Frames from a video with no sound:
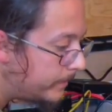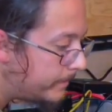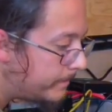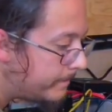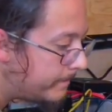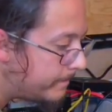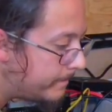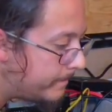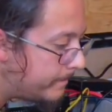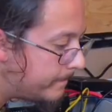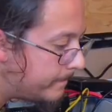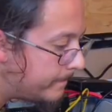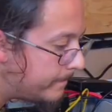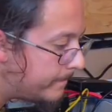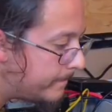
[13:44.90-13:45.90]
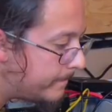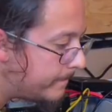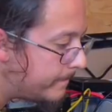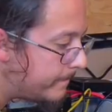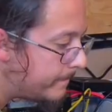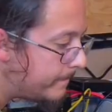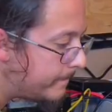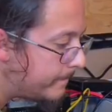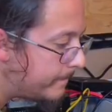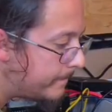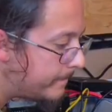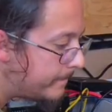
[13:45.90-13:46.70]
Nobody speaks.